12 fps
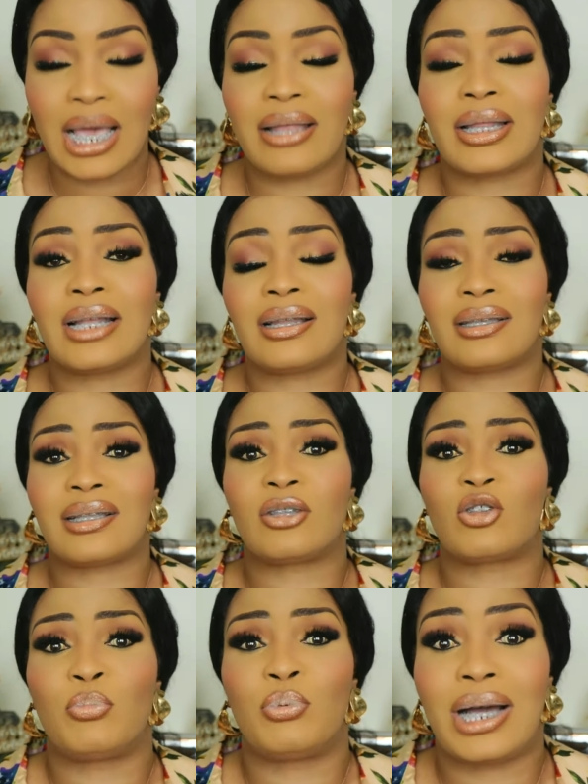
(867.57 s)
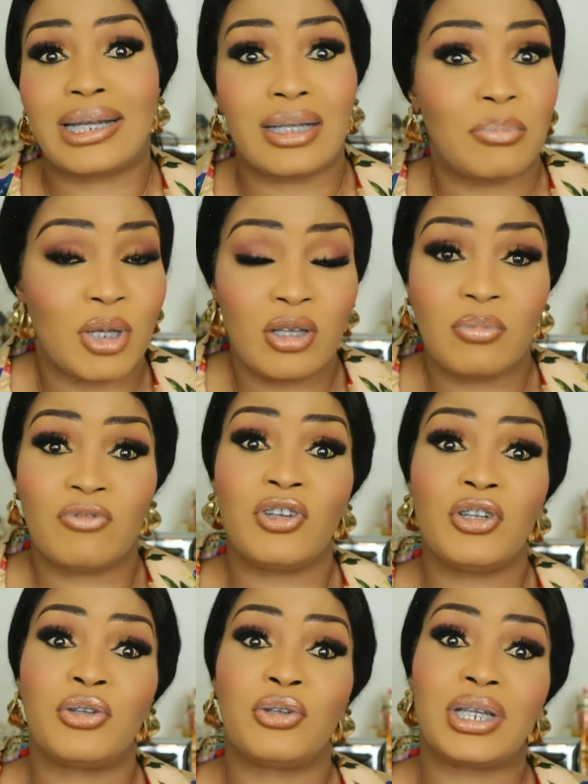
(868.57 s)
And then they start to put ideas, because before
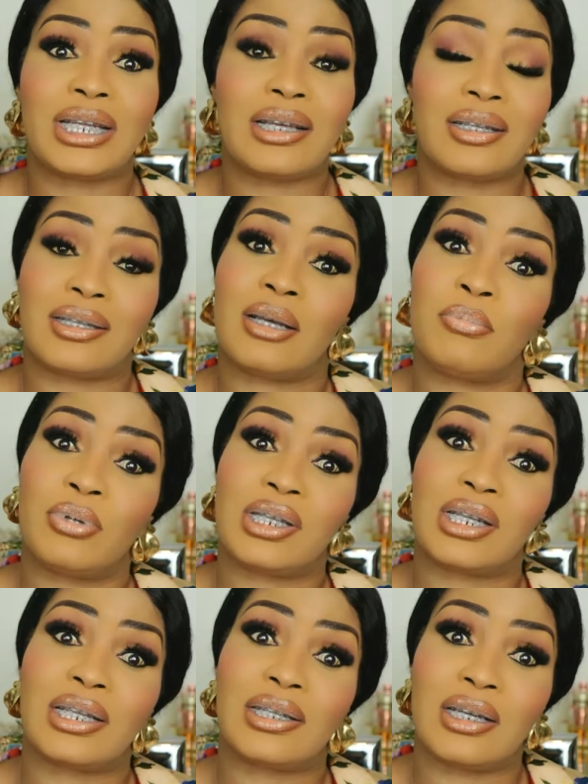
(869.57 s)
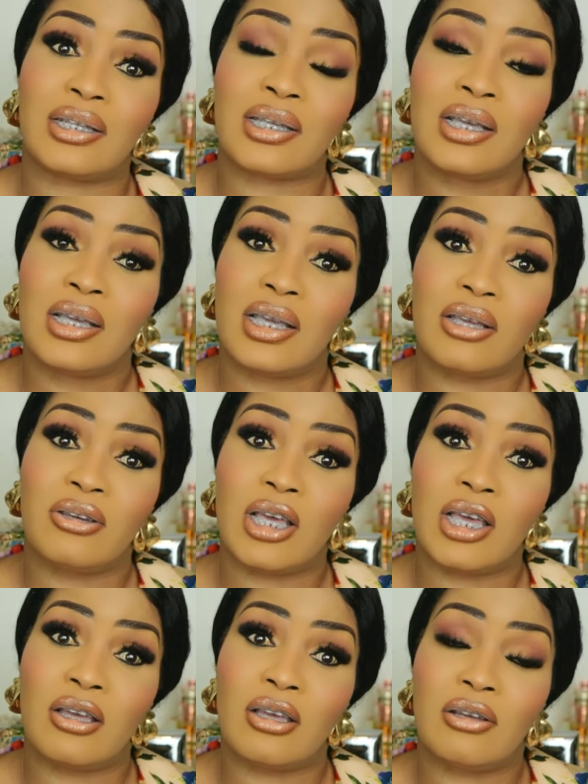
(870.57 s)
you know it now, they start putting ideas in
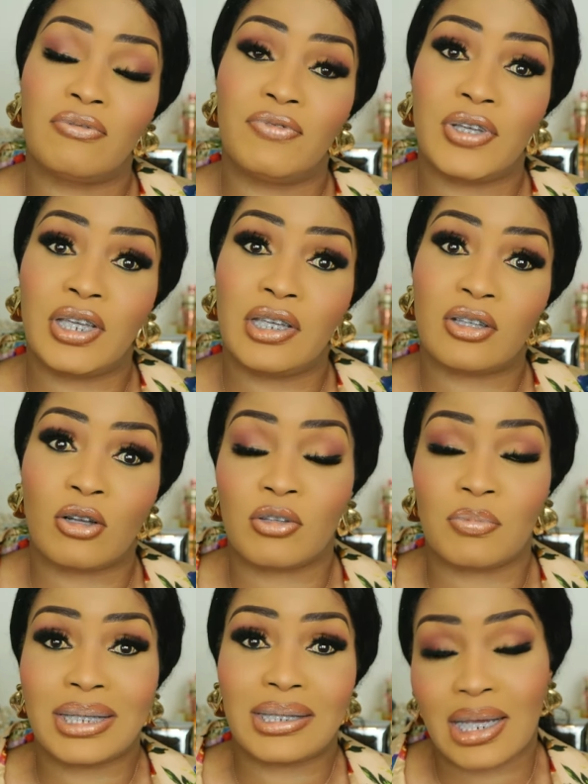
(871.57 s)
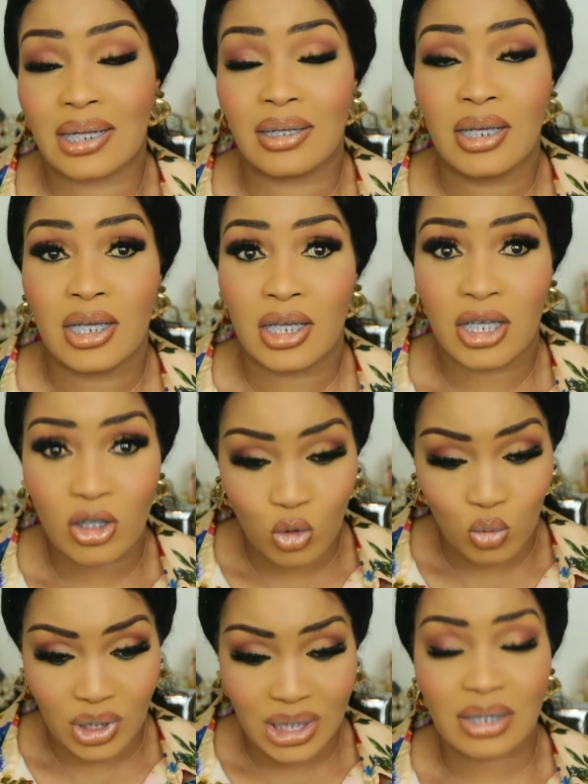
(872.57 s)
uh, Veekee's husband's head. He
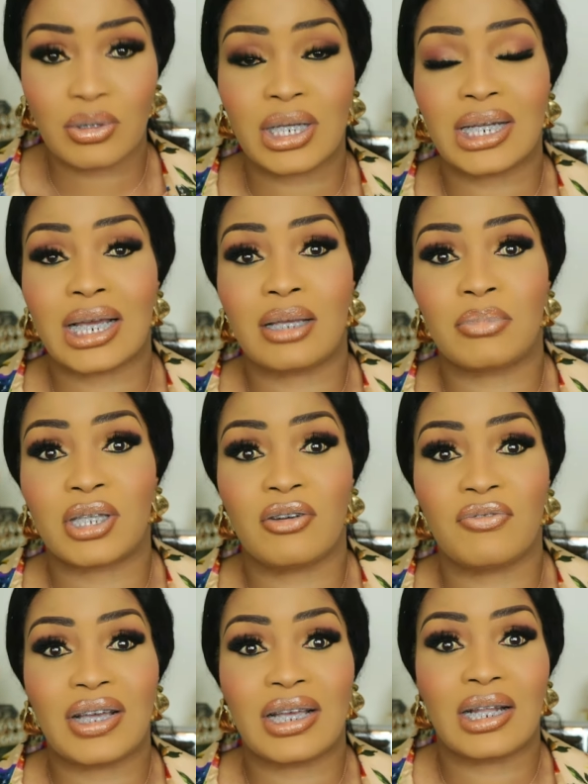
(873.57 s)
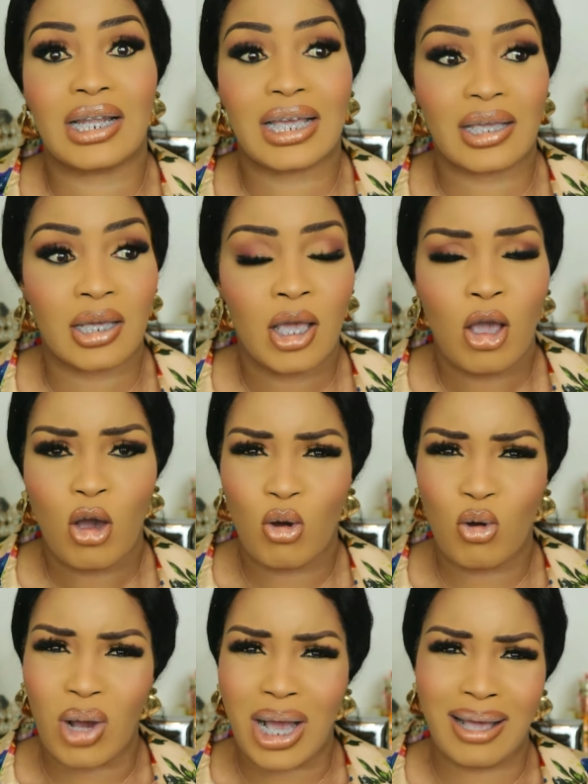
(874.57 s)
too will start looking at himself uh, like,
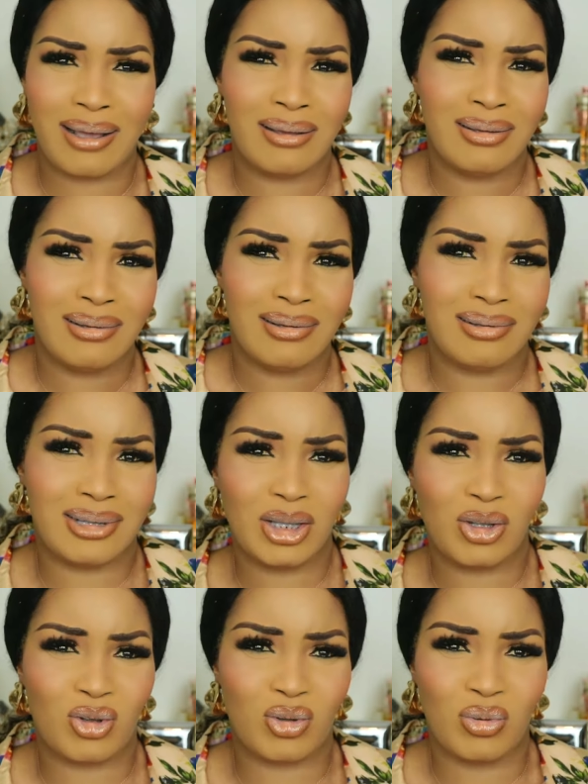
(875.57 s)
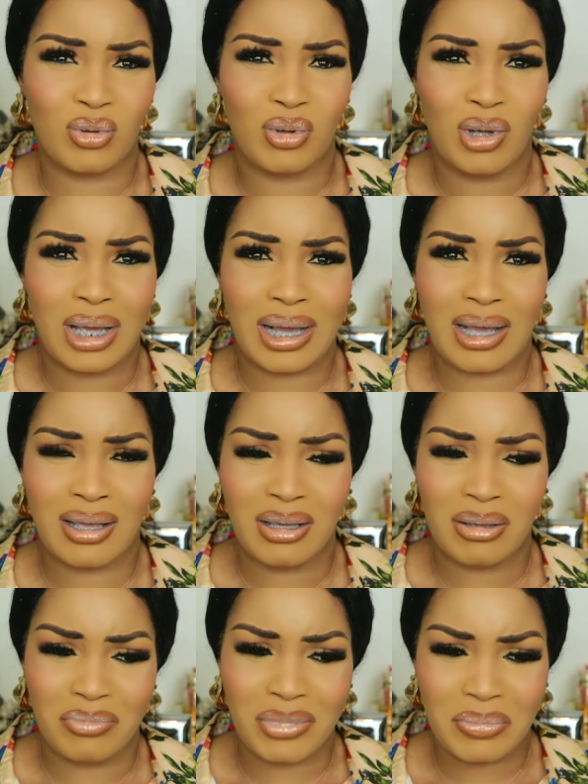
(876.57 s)
oh, ah, is it true? Ah,
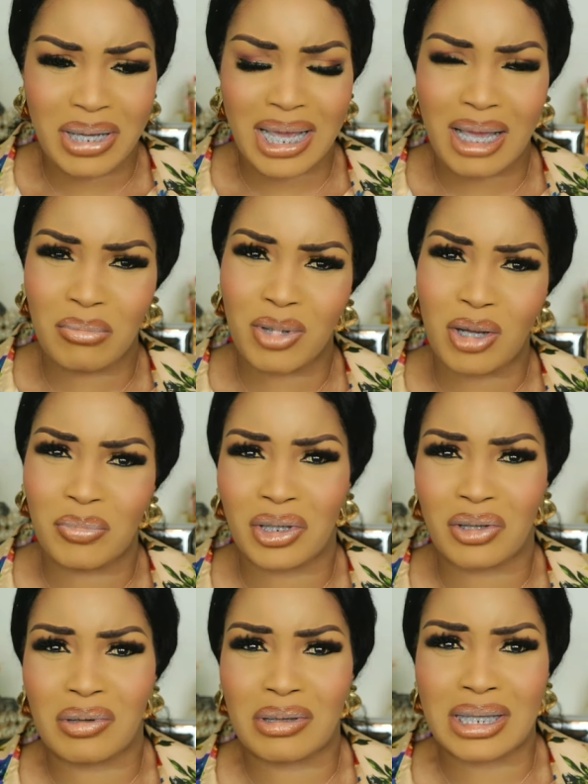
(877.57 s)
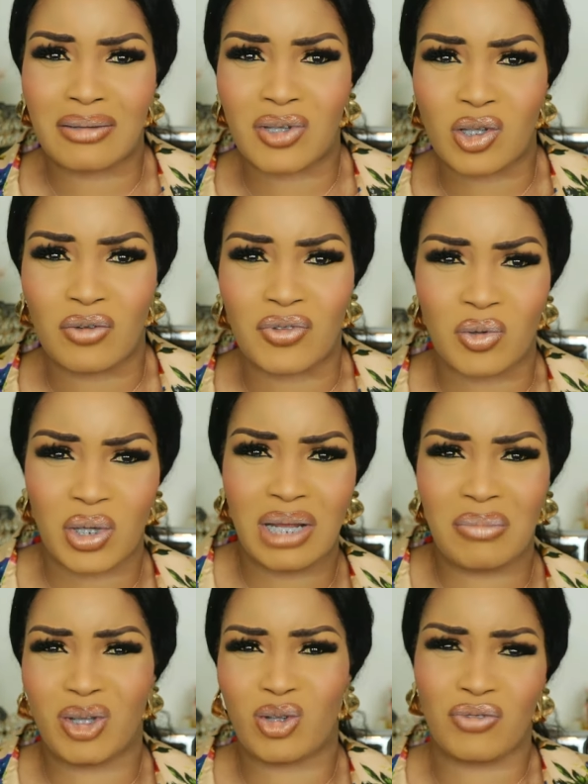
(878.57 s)
maybe I am coming across as soft. Okay,
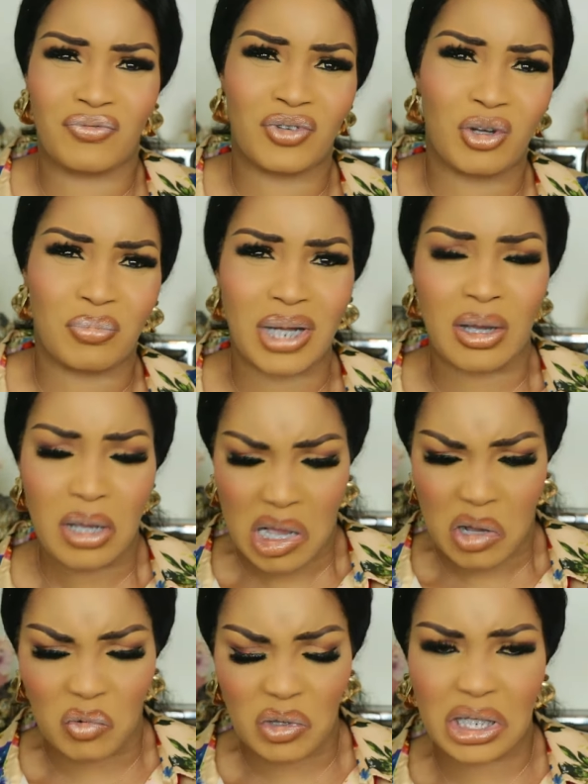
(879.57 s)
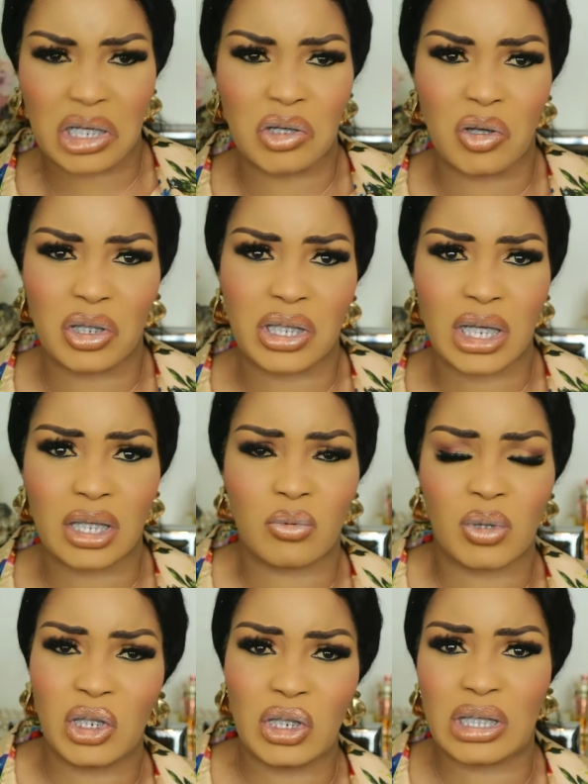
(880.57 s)
let me toughen up now. I won't take nonsense.
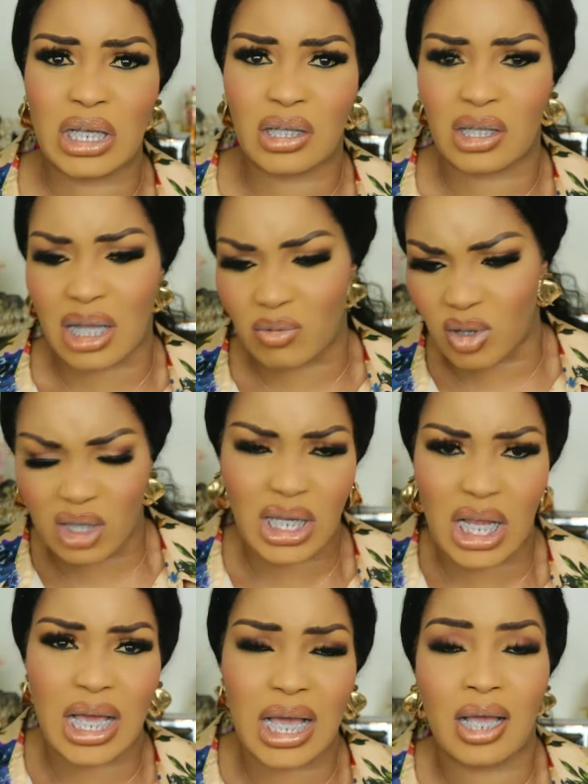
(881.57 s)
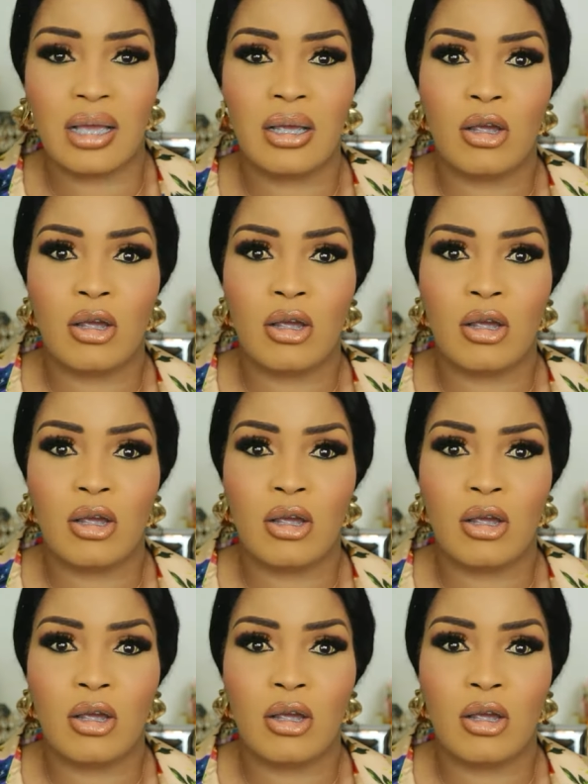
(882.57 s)
When she says this, I'll just tell her,